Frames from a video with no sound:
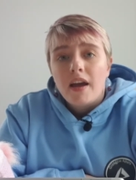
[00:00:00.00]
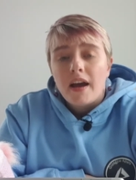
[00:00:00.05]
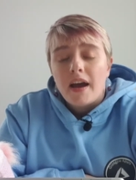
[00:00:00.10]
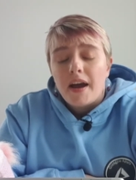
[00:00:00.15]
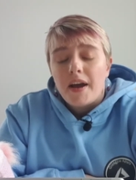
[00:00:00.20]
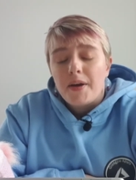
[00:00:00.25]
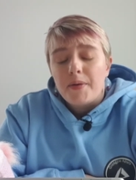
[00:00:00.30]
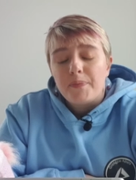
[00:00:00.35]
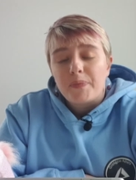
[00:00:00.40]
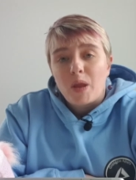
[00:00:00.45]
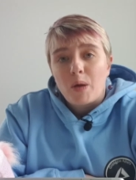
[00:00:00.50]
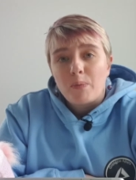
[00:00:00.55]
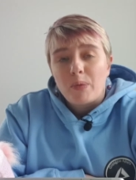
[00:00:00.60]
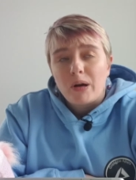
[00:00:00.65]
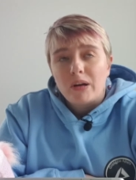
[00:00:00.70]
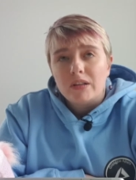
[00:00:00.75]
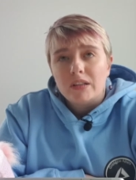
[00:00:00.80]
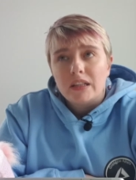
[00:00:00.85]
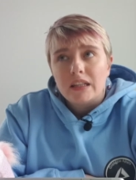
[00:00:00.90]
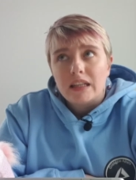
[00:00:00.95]

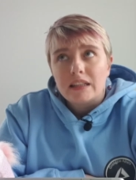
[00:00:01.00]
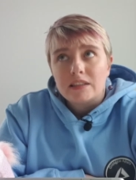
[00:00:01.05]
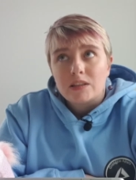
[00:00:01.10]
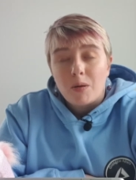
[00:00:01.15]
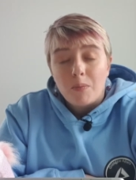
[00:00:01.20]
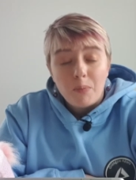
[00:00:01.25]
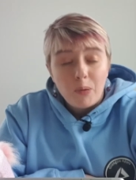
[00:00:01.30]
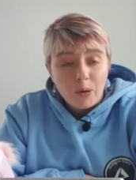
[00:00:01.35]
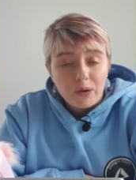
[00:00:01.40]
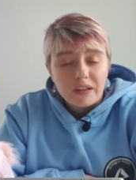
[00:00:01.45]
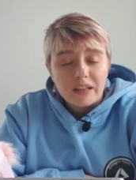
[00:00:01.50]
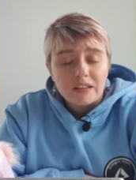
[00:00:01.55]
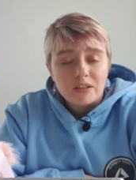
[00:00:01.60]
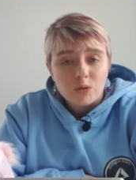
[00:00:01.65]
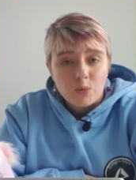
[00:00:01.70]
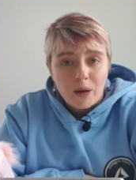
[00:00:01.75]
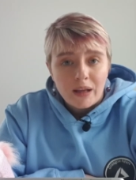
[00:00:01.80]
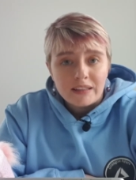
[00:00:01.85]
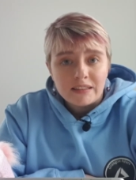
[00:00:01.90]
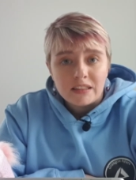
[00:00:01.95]
But at some point in
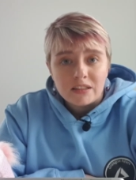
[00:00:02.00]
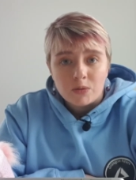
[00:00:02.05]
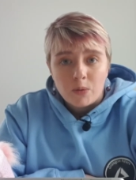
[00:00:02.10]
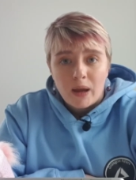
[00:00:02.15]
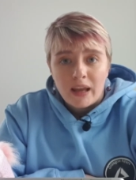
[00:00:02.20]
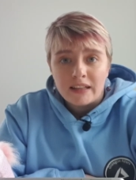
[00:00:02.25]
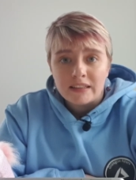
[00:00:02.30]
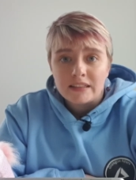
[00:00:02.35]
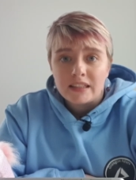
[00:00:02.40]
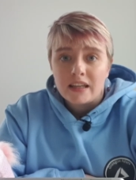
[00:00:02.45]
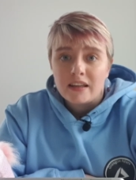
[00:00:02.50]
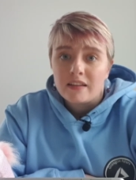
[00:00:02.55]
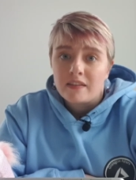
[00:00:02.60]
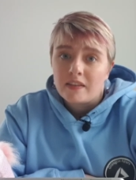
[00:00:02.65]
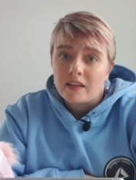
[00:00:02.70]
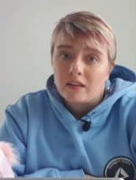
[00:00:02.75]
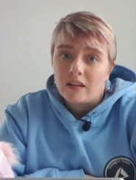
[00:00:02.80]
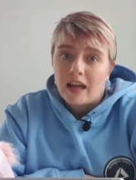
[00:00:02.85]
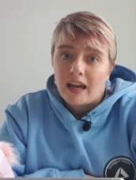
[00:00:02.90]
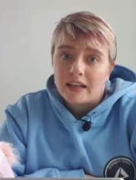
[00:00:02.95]
2020,
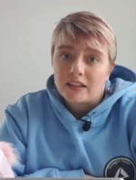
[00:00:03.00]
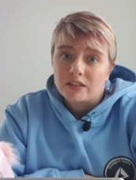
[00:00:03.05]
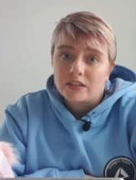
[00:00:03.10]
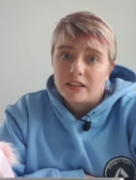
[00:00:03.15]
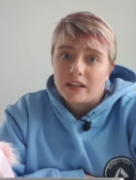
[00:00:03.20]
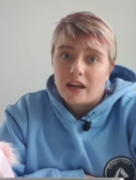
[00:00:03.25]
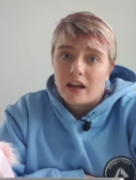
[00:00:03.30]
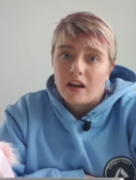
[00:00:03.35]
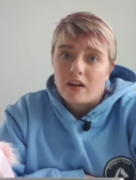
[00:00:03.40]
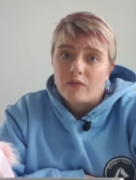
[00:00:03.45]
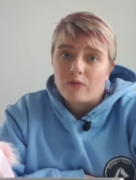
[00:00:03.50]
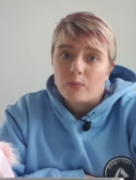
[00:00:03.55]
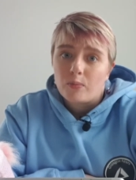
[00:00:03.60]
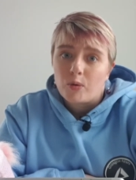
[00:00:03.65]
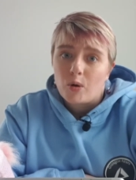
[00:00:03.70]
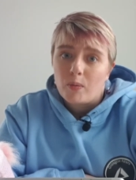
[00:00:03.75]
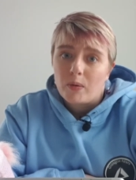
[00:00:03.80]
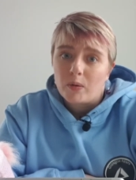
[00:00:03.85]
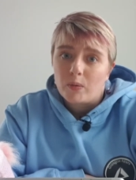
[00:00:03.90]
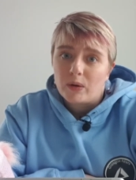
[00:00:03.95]
they'll actually have
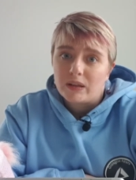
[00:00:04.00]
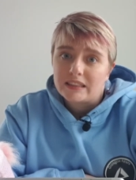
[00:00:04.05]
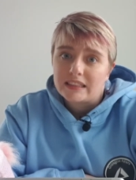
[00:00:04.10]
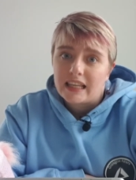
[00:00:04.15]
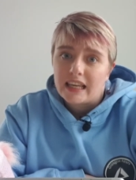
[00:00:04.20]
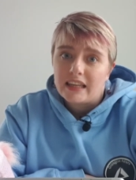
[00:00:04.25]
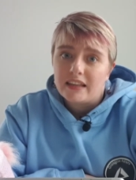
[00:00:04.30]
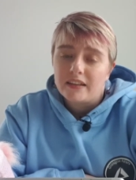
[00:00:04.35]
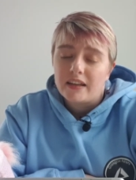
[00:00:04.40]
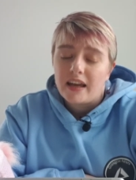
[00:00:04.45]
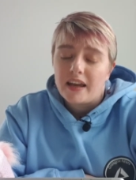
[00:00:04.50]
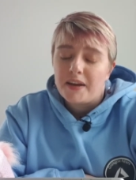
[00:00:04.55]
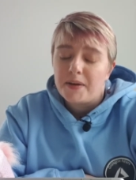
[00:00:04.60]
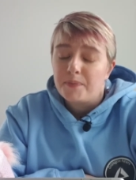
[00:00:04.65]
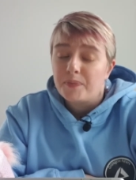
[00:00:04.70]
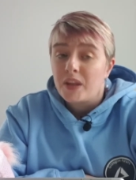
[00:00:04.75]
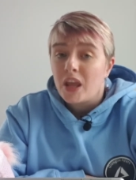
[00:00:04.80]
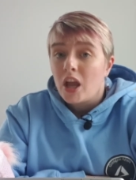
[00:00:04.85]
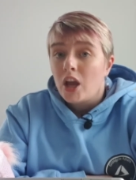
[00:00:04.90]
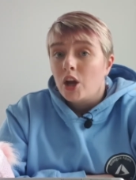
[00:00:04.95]
proper whisky.
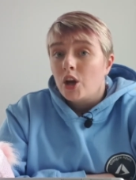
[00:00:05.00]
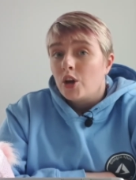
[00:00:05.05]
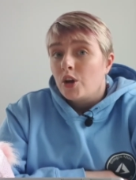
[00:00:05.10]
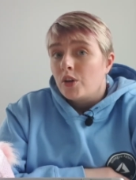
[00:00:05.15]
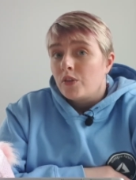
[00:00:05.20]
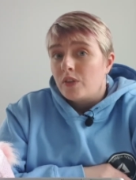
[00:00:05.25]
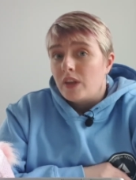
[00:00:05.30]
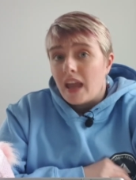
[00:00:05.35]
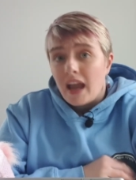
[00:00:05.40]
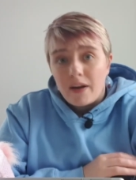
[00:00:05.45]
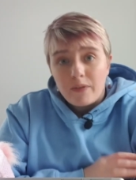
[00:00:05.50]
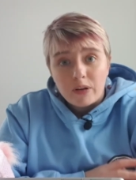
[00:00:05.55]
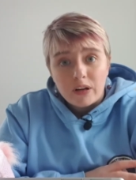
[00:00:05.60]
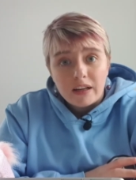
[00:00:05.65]
They have a